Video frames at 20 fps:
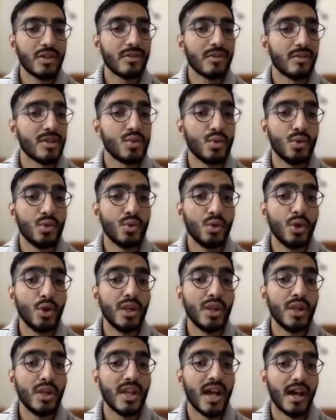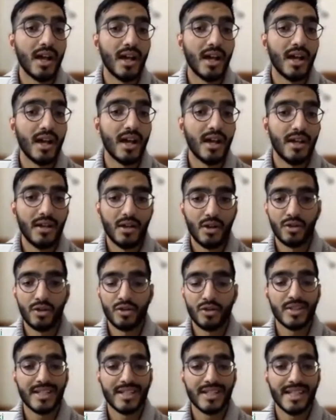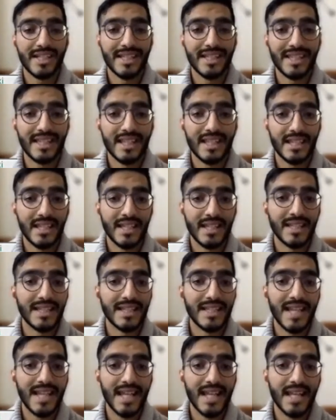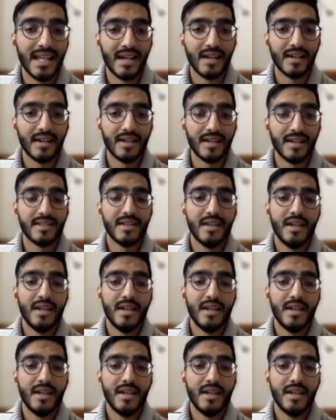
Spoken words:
It's not rasulullah or not indallah.